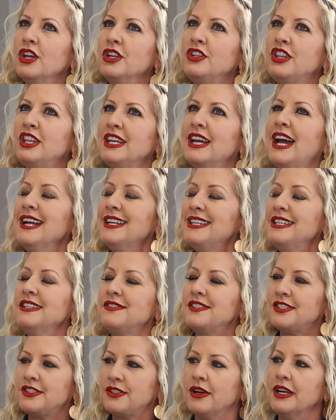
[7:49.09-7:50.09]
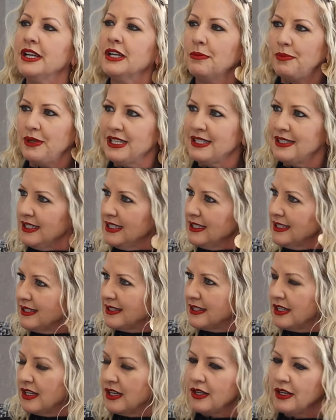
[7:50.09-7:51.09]
the idea of starting a
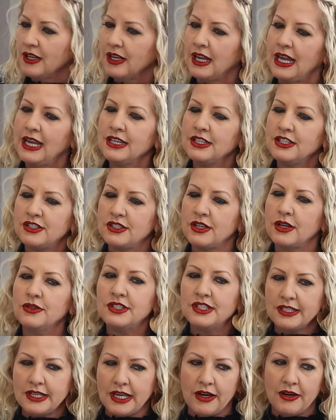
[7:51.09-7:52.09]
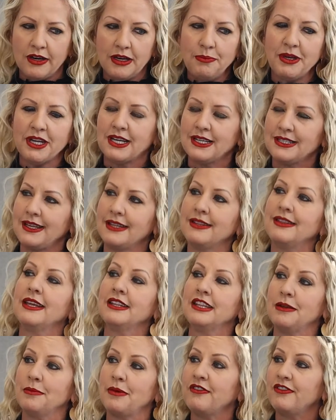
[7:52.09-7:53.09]
business is so scary because they
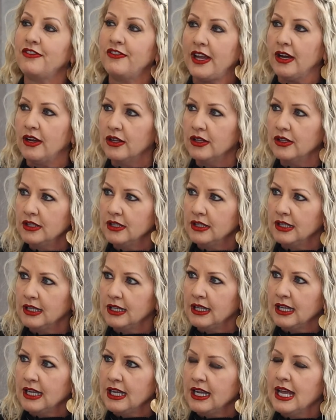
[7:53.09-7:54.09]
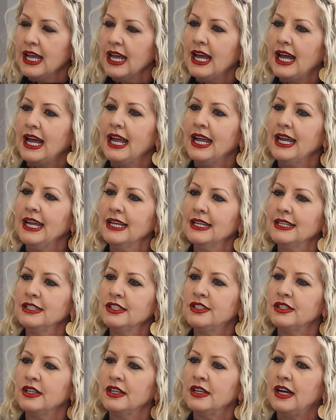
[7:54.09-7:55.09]
think they might fail. Mm-hmm.
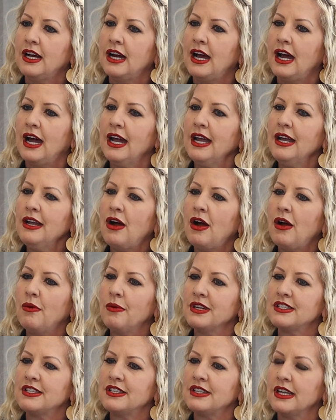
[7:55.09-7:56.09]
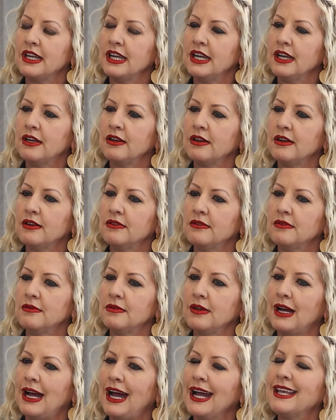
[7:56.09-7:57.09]
And I always think,
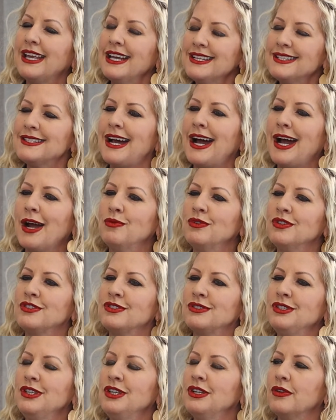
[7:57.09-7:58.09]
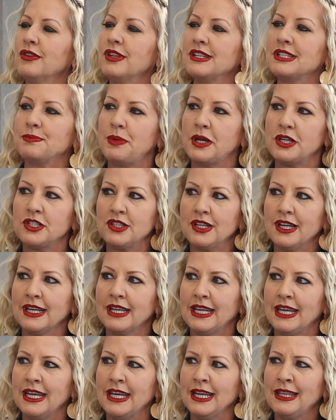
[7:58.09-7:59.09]
I guess I was, the special
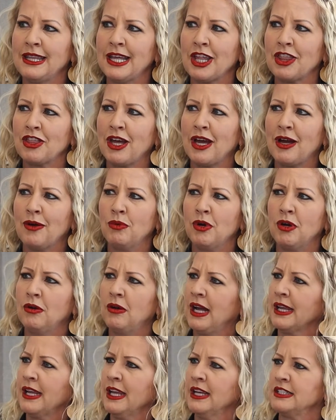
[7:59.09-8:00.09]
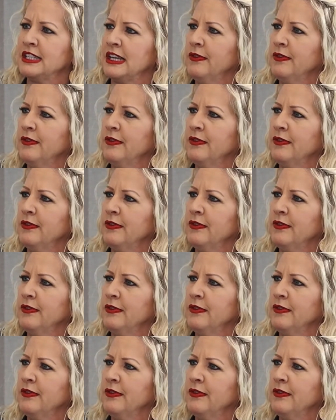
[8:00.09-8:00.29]
ed kid that thought, well, I guess